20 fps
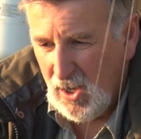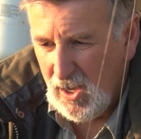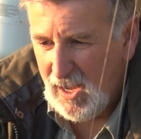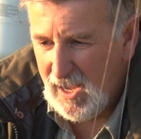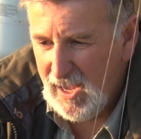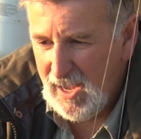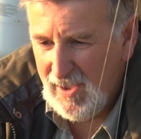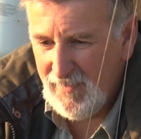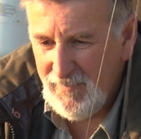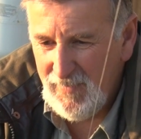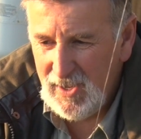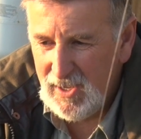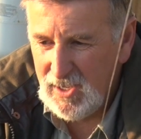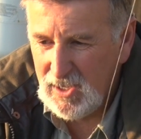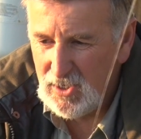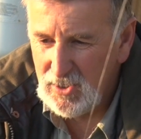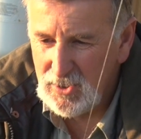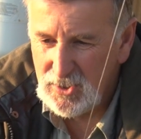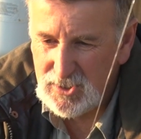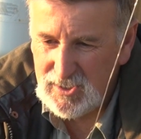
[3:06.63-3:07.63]
Um,
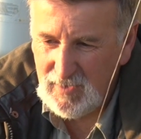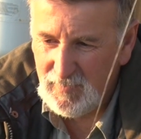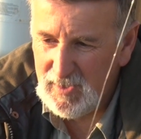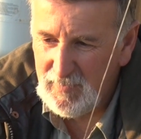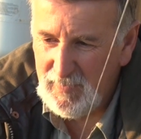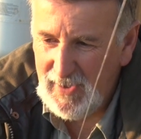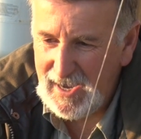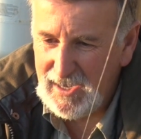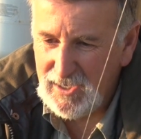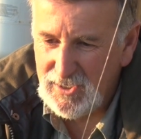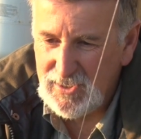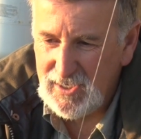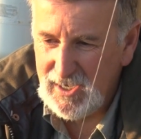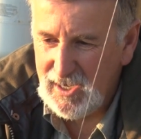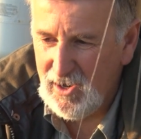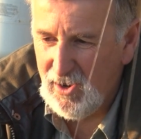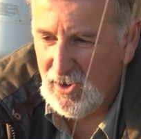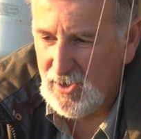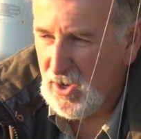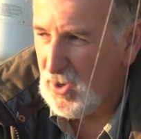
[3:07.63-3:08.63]
some of the baits
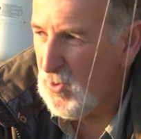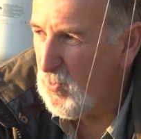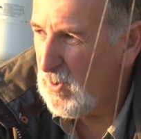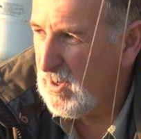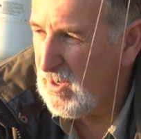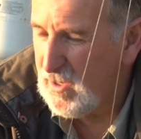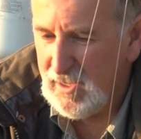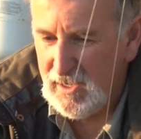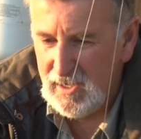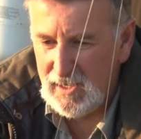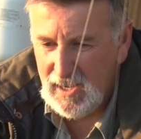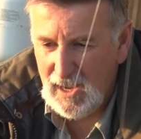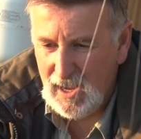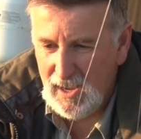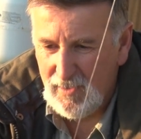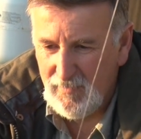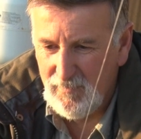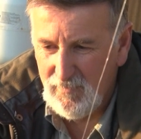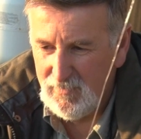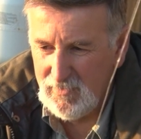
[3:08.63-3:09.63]
there, I don't know whether the,
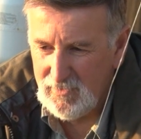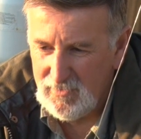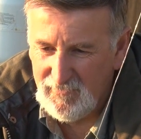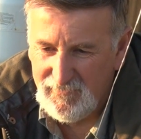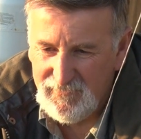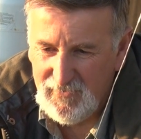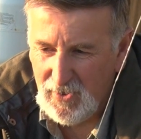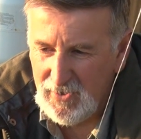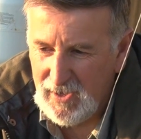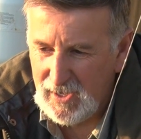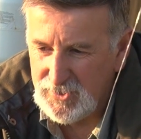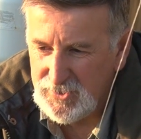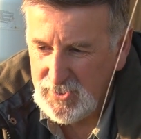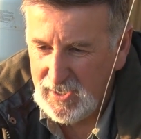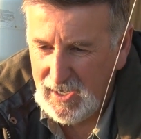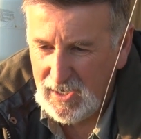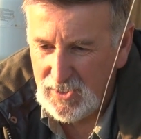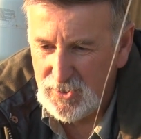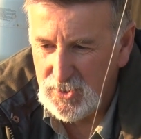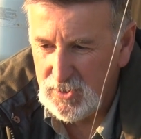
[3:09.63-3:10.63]
um, the float actually
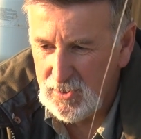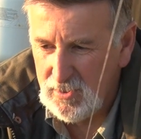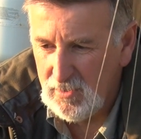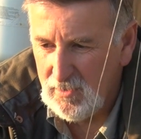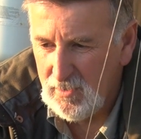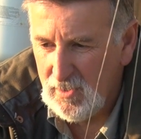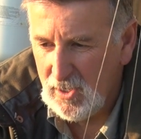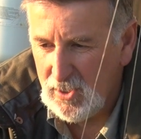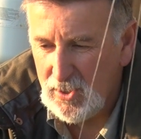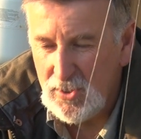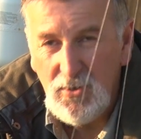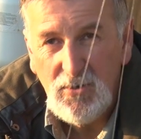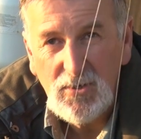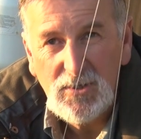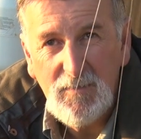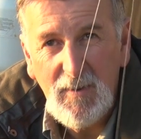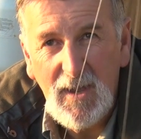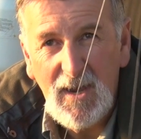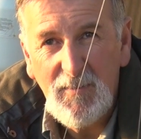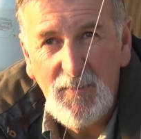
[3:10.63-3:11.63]
has a
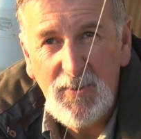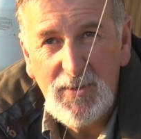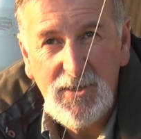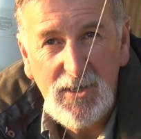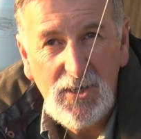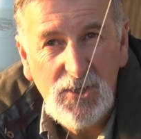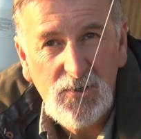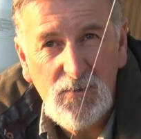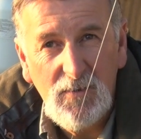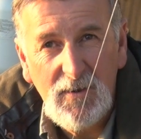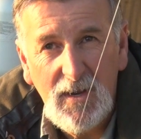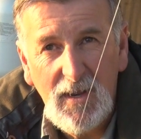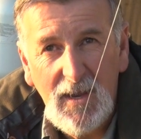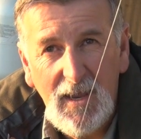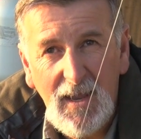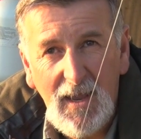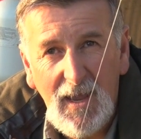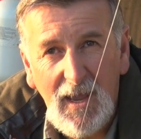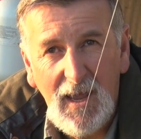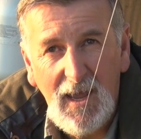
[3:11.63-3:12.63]
huge amount of potential
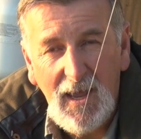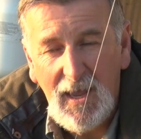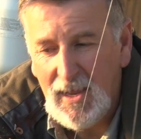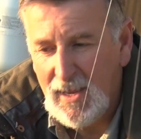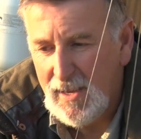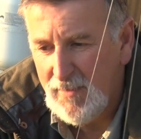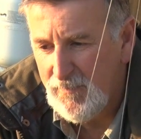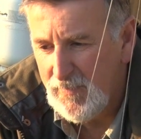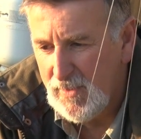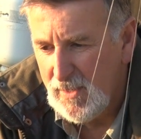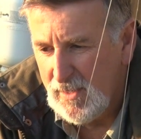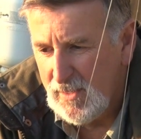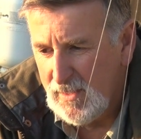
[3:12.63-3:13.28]
um,